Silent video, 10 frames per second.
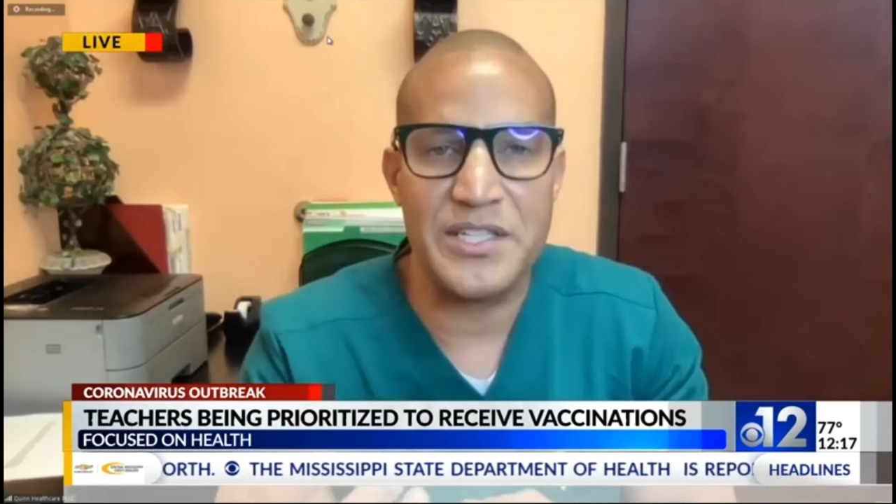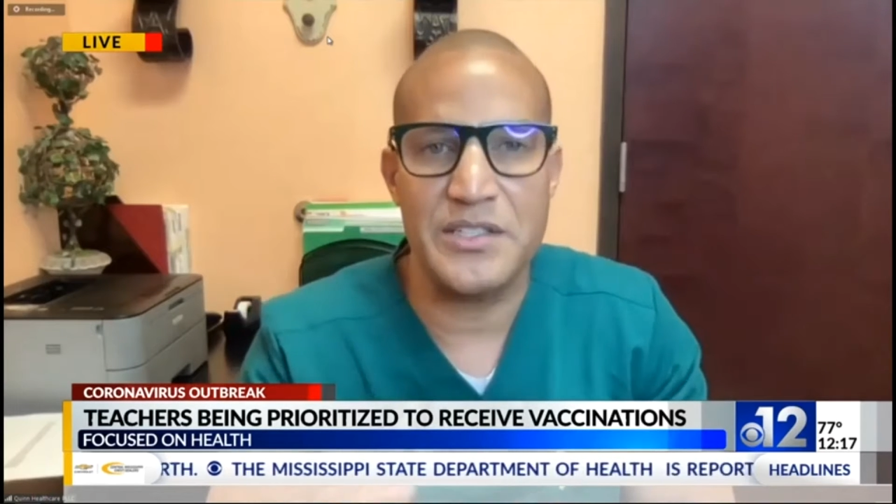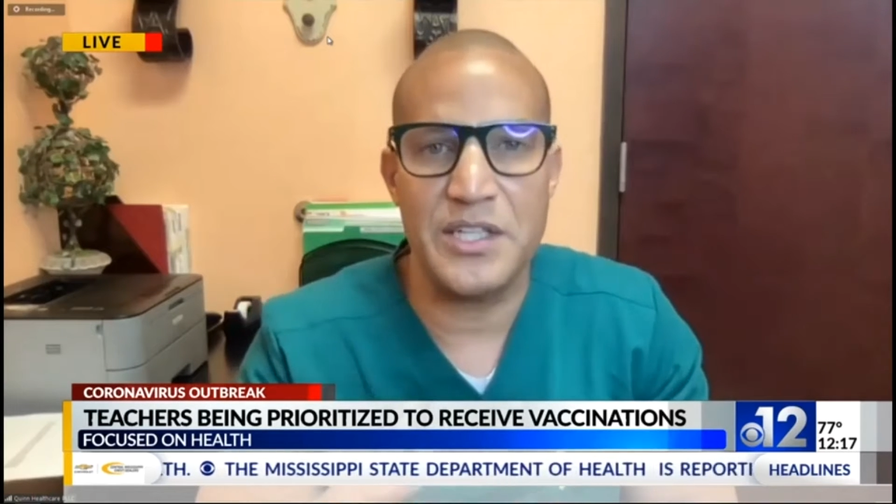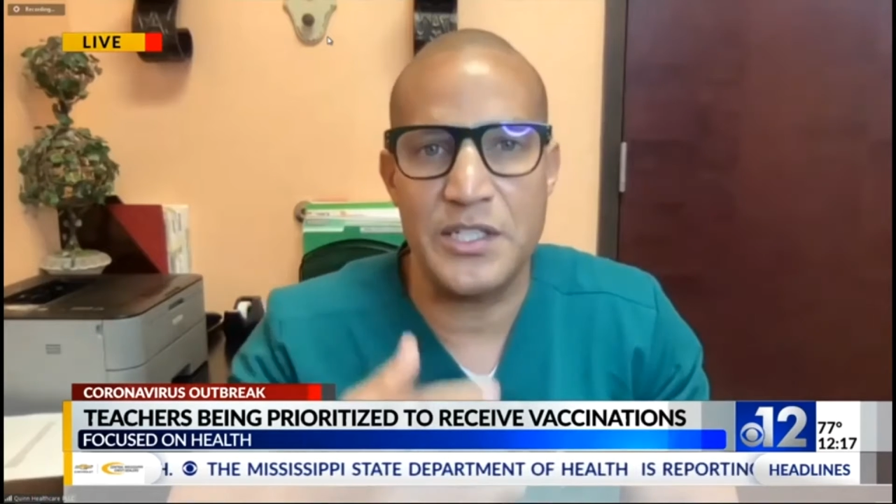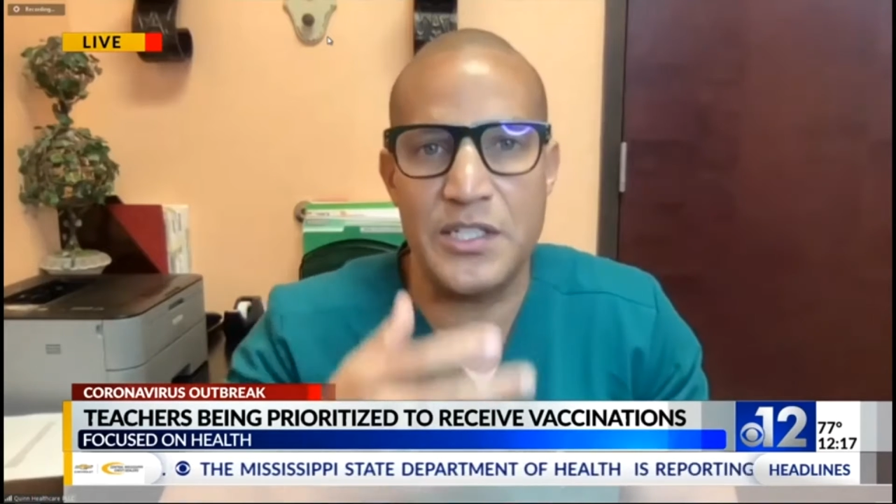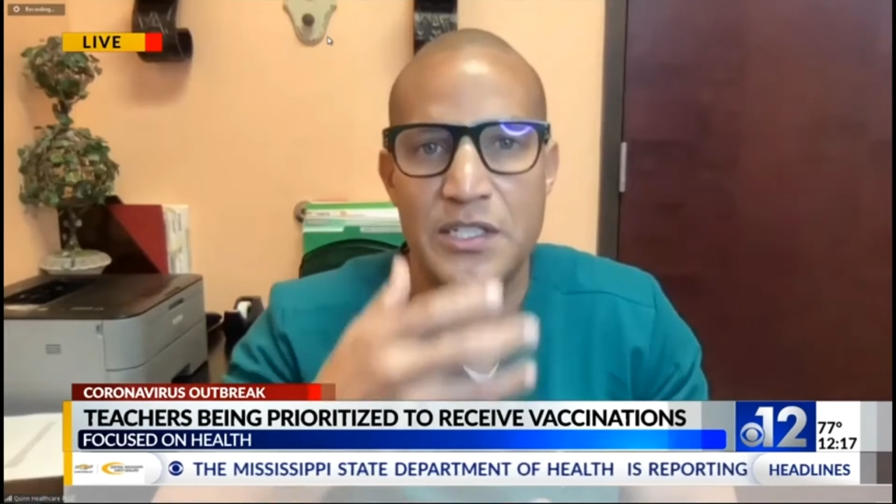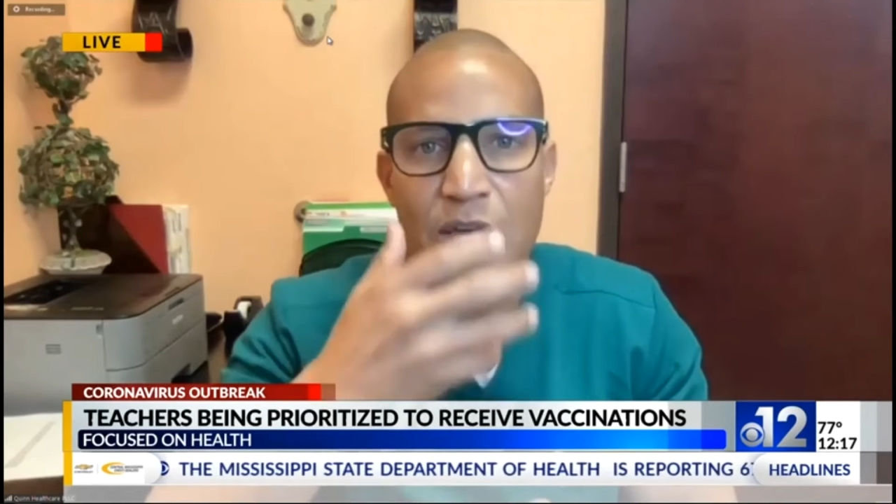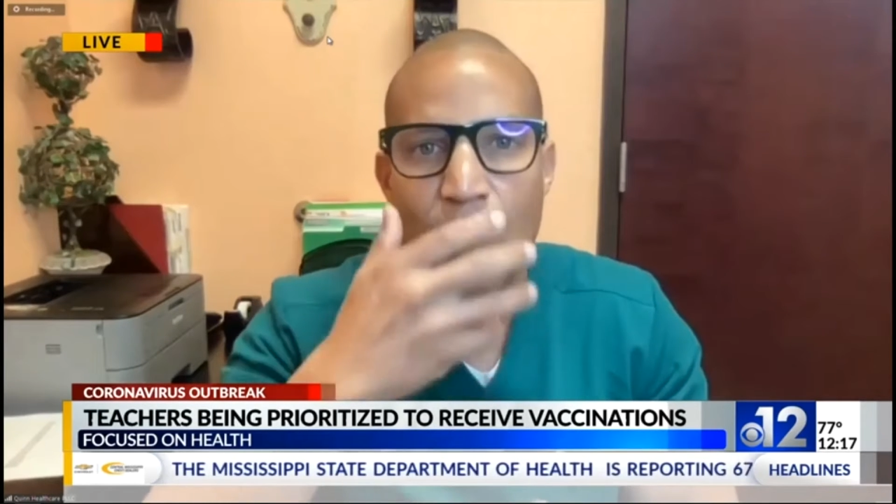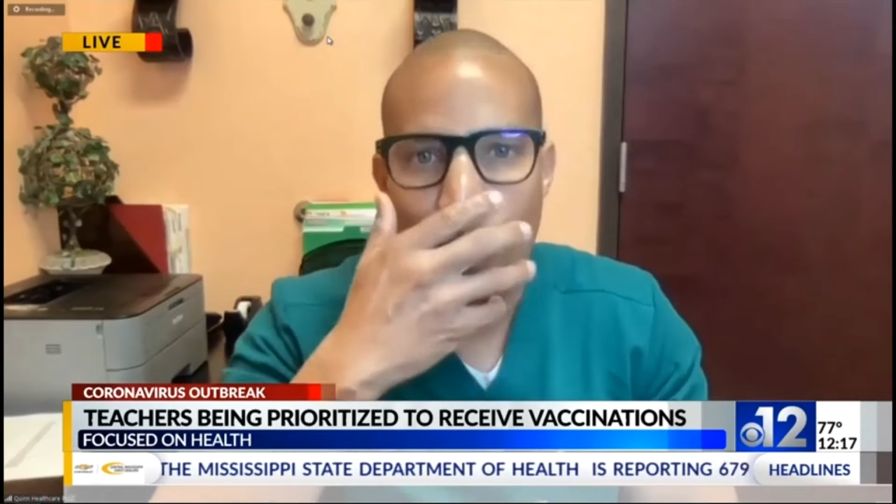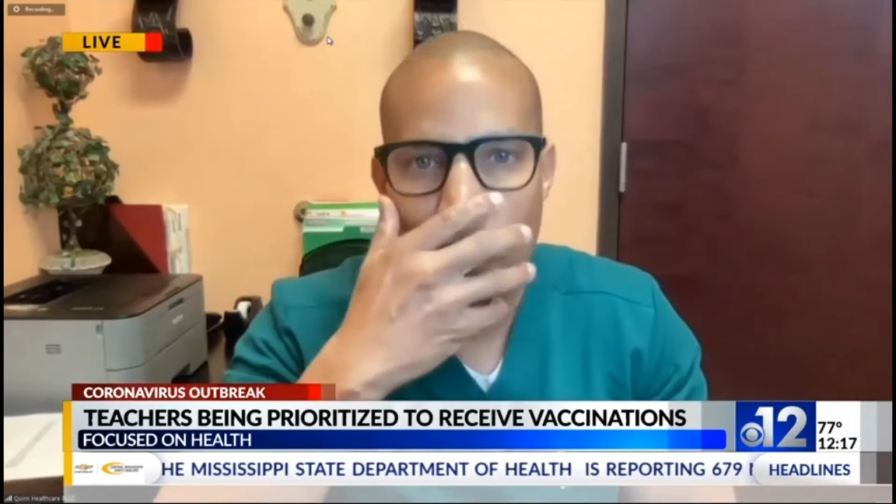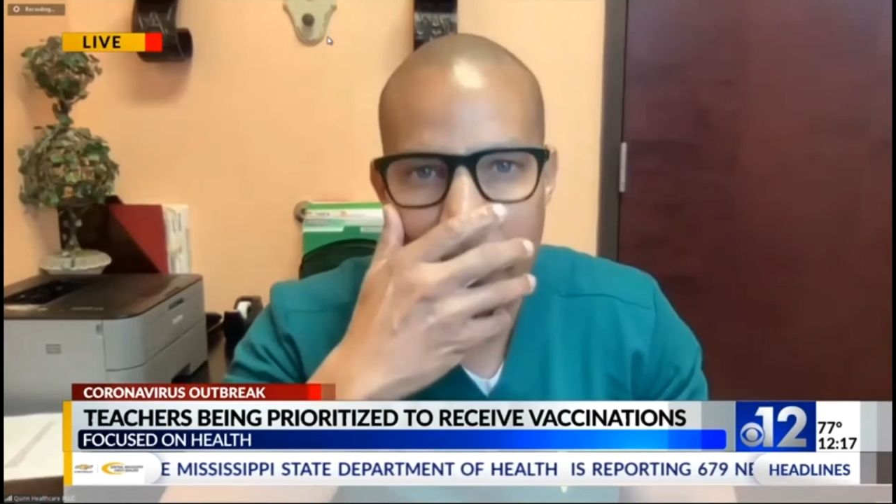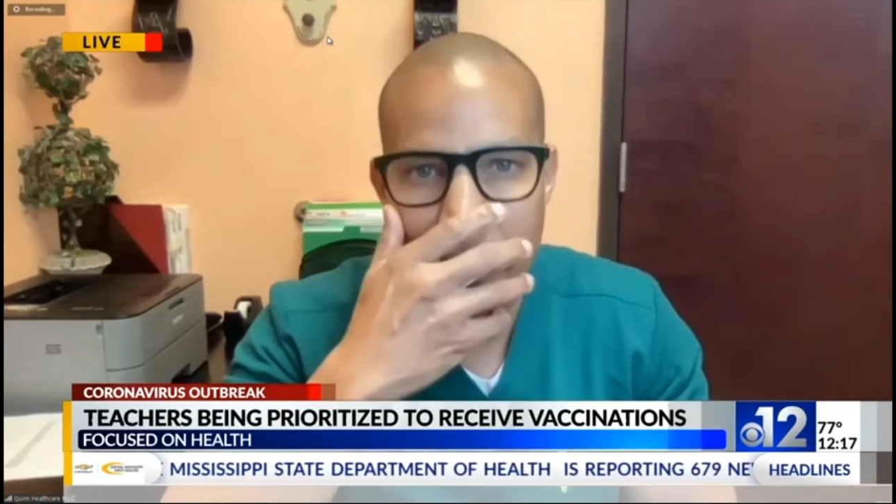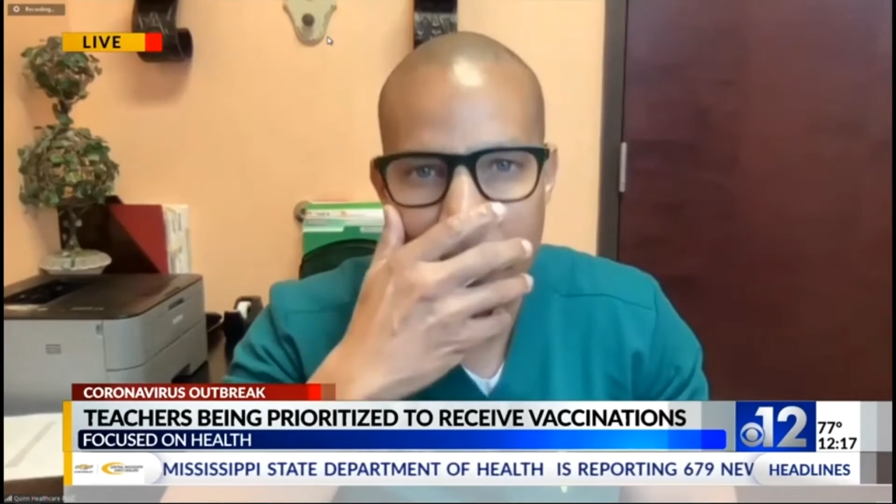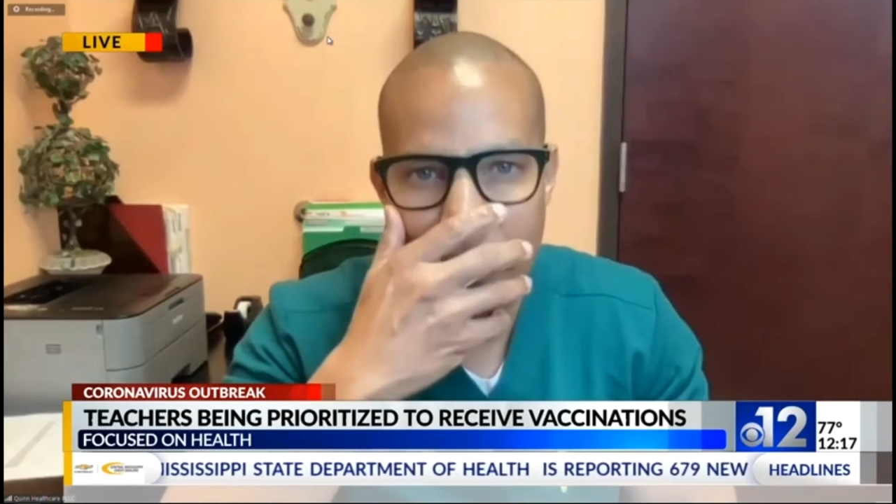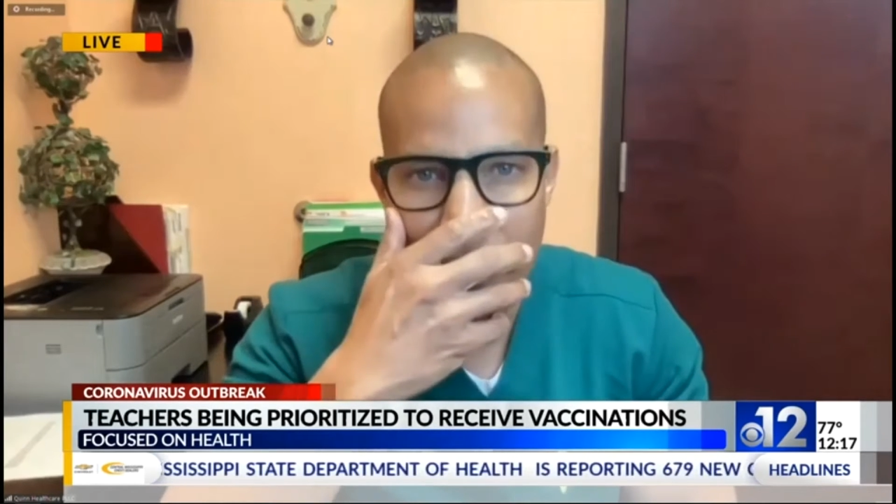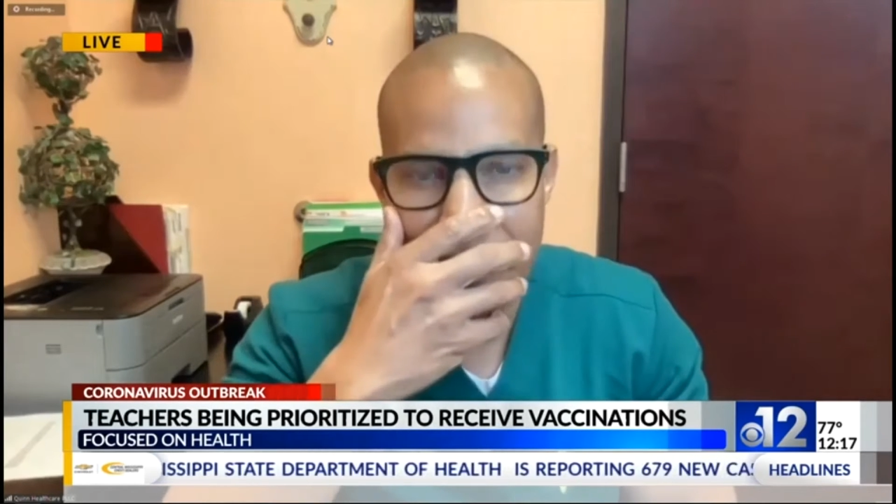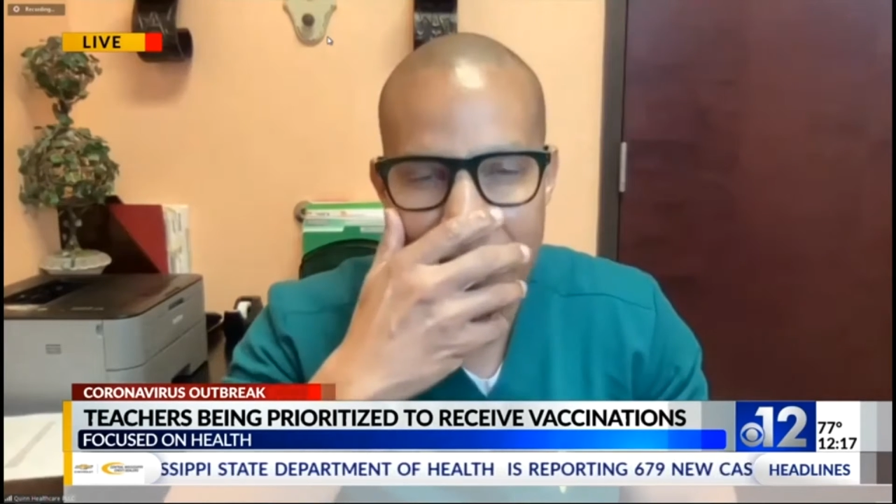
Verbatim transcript: such as wearing your face